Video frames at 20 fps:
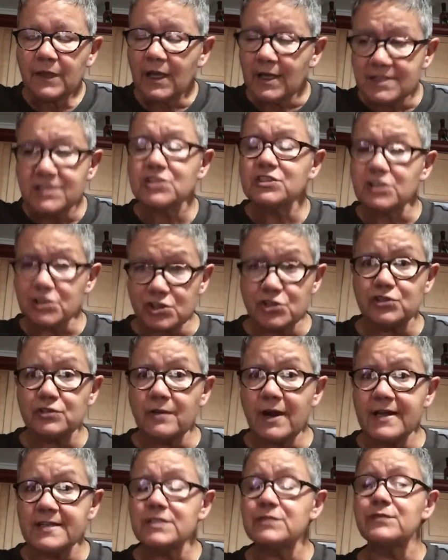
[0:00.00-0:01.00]
It's
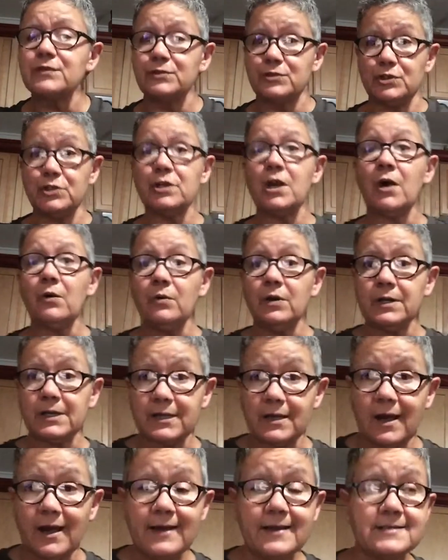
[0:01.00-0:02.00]
disgraceful. You know what,
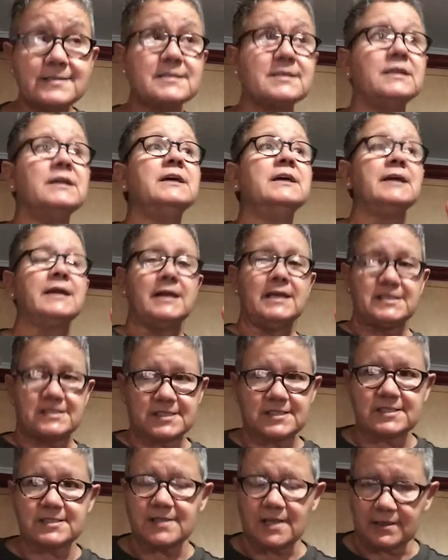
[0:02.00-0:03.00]
guys? It's
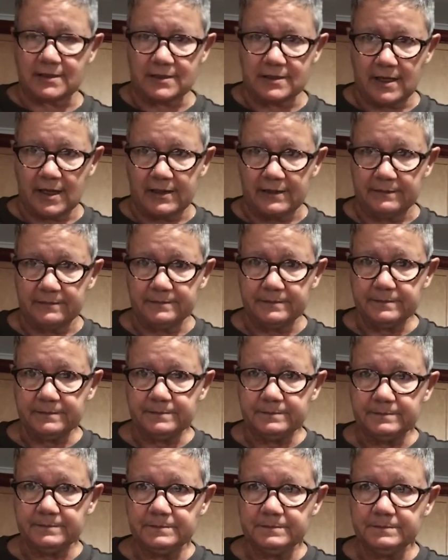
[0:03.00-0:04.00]
sickening.
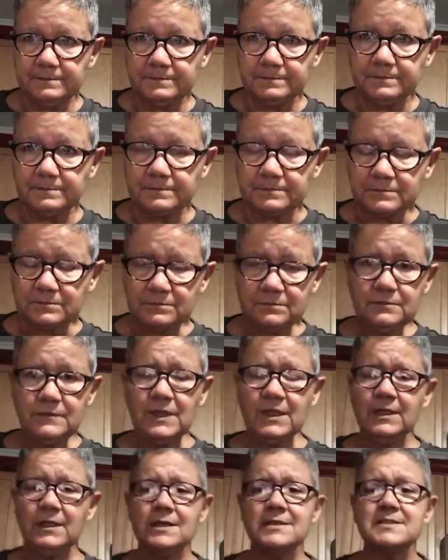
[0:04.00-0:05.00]

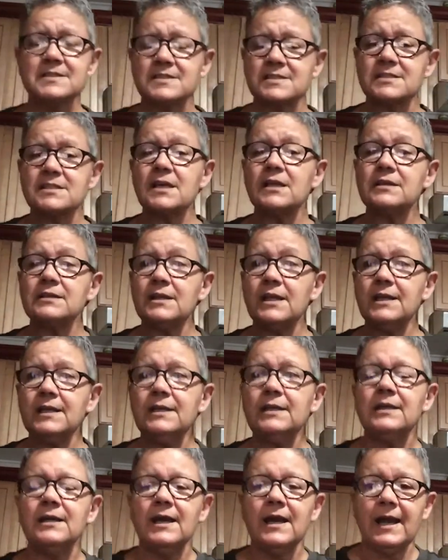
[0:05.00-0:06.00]
It's
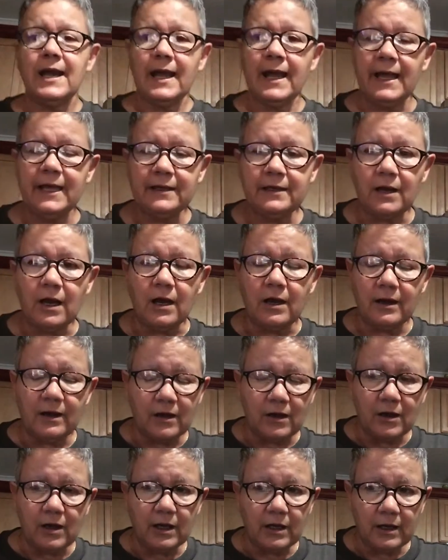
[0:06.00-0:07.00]
sickening. And
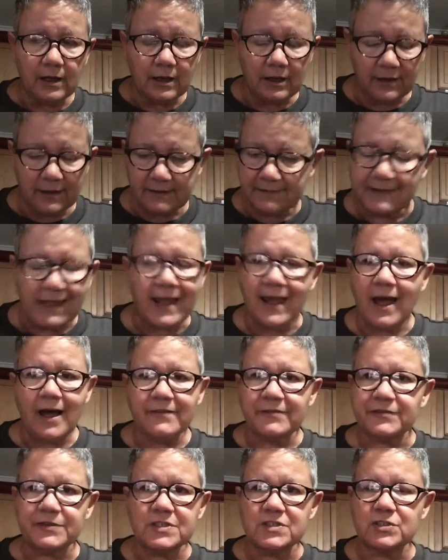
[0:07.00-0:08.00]
they
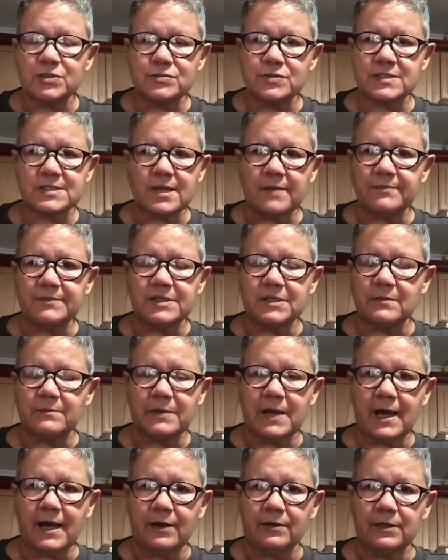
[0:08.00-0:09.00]
have to do something
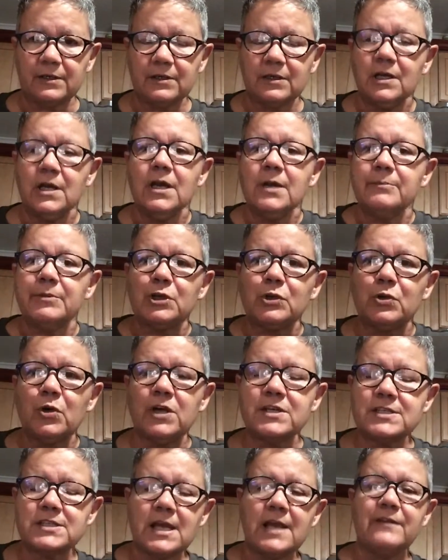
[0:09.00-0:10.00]
about it,
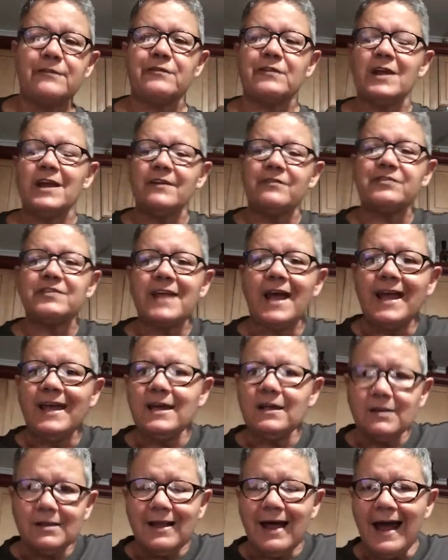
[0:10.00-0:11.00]
because if they
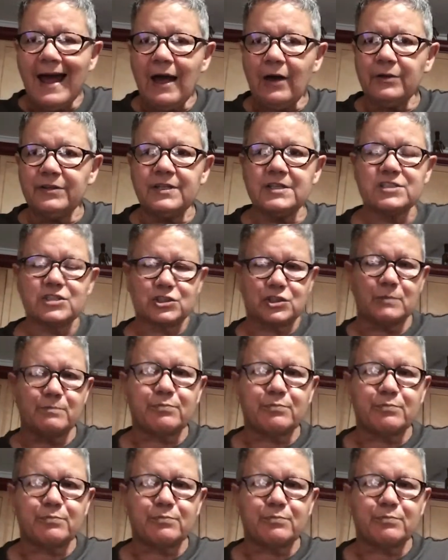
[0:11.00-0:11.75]
allow this to